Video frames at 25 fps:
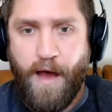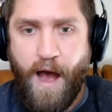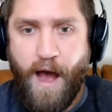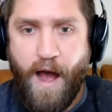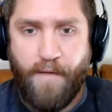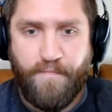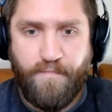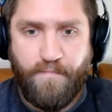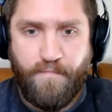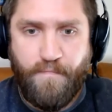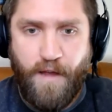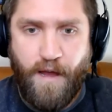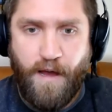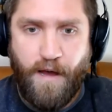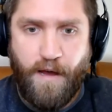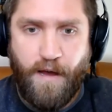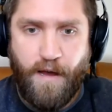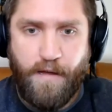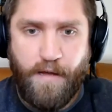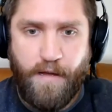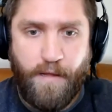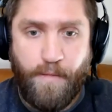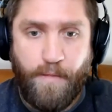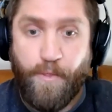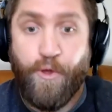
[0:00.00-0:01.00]
uh, uh,
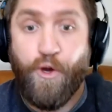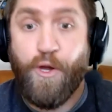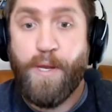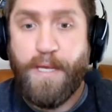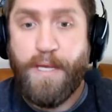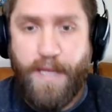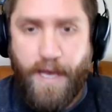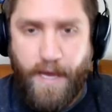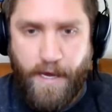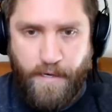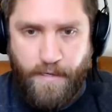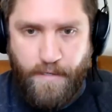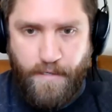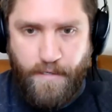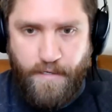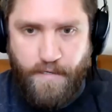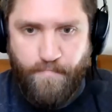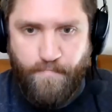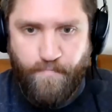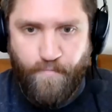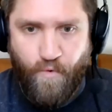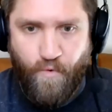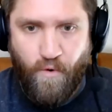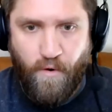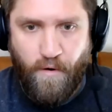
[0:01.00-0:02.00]
in 30 days
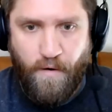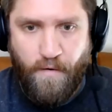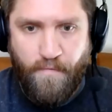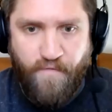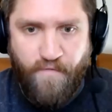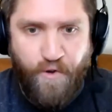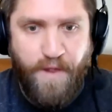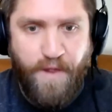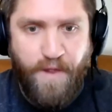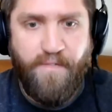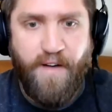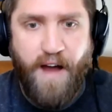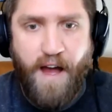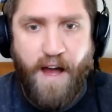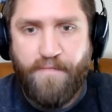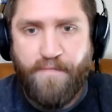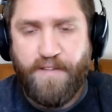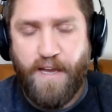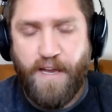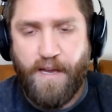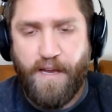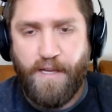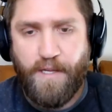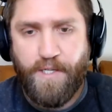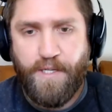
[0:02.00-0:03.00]
or 45
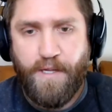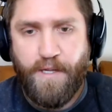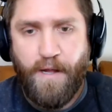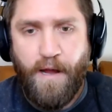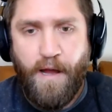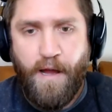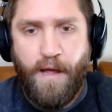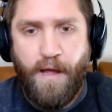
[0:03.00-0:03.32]
days